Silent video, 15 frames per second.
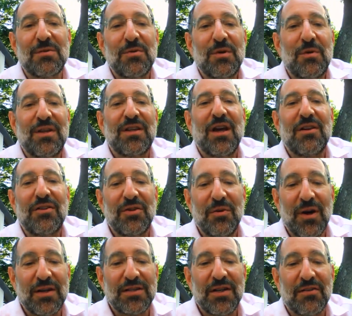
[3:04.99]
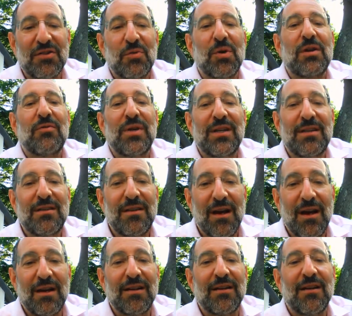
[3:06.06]
and what have we done to ourselves? What have we
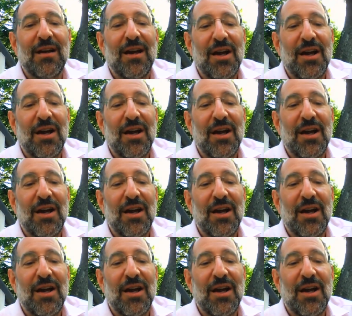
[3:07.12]
done?